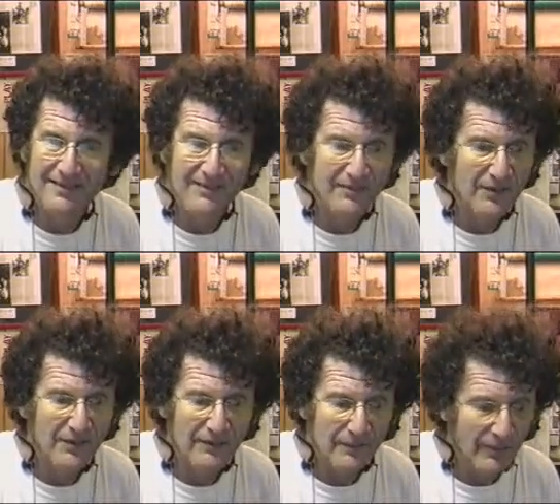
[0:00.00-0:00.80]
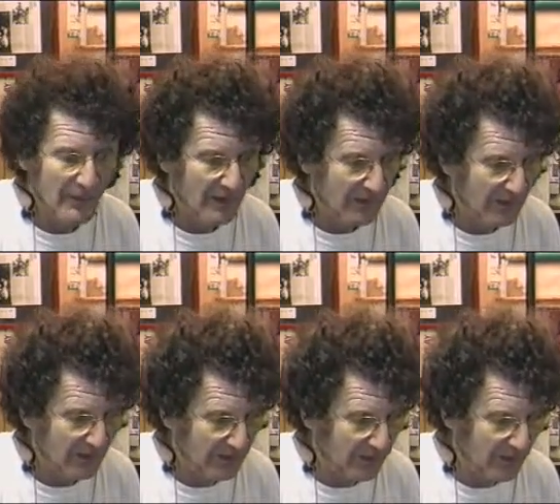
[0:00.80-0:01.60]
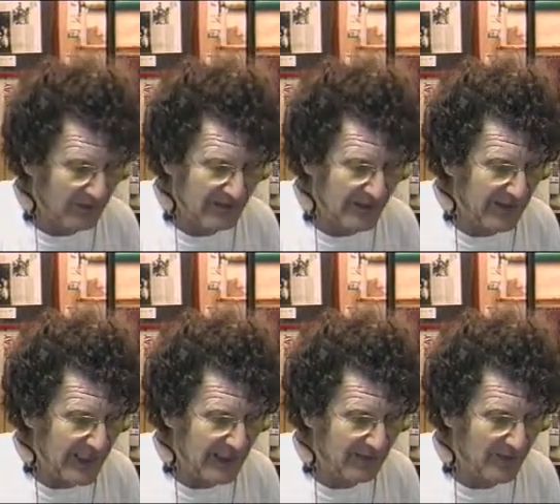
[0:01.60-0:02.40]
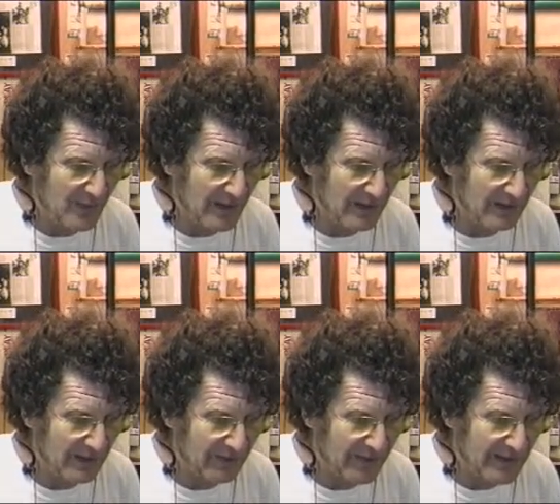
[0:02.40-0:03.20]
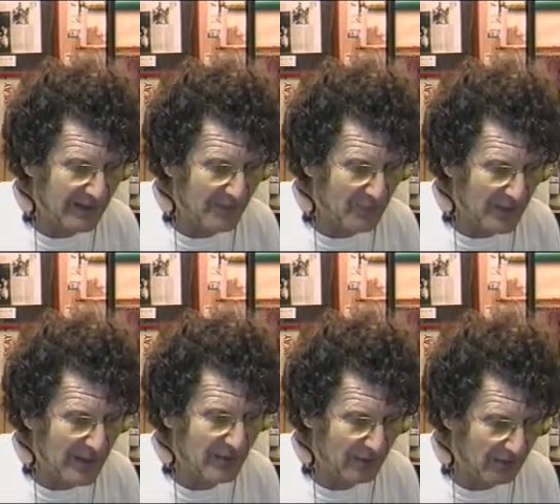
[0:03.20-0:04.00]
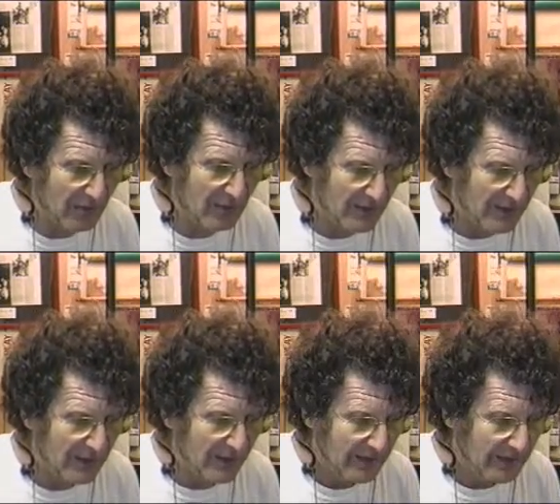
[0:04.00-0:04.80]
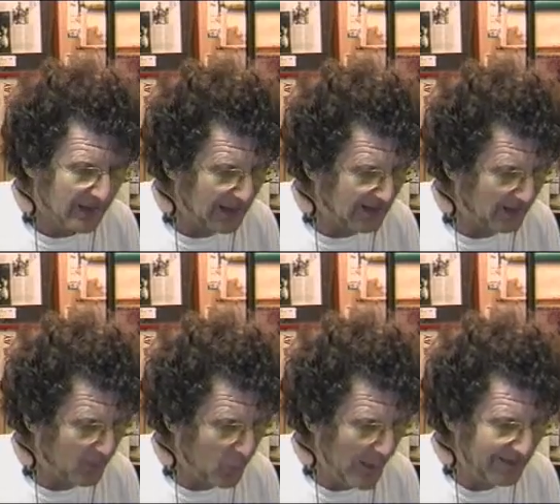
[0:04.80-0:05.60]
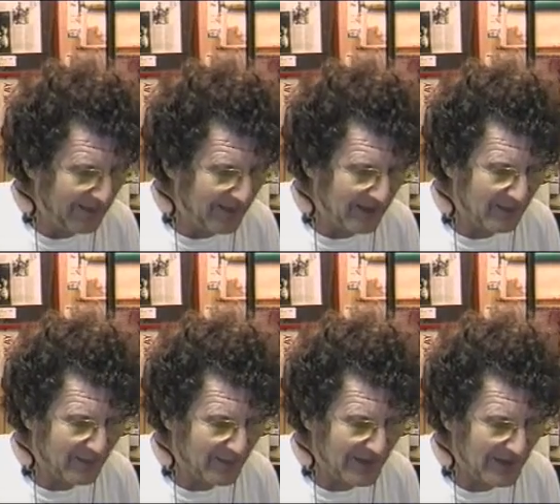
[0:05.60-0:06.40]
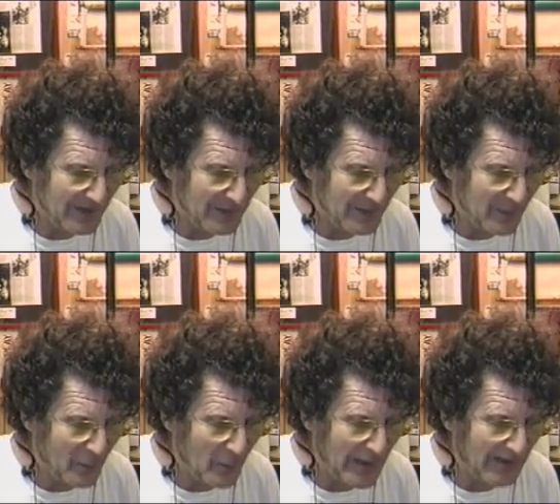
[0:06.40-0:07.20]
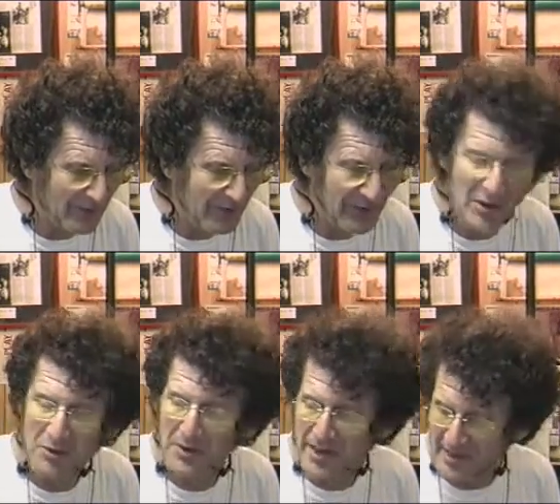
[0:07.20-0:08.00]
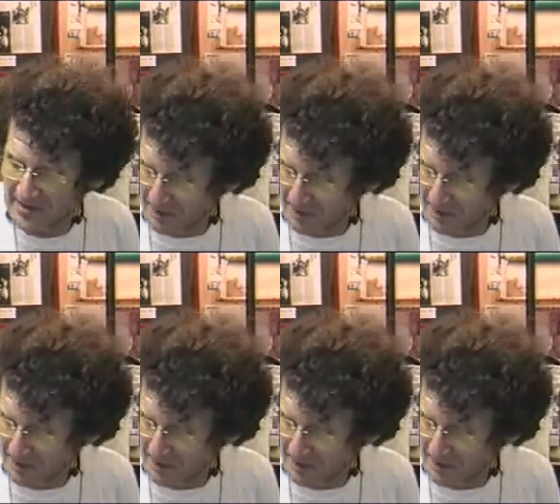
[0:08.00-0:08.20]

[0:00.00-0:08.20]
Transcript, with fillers: amplitudes. You'll see that everywhere. In fact, I'm pretty sure that when the, you know, whatever theory ends up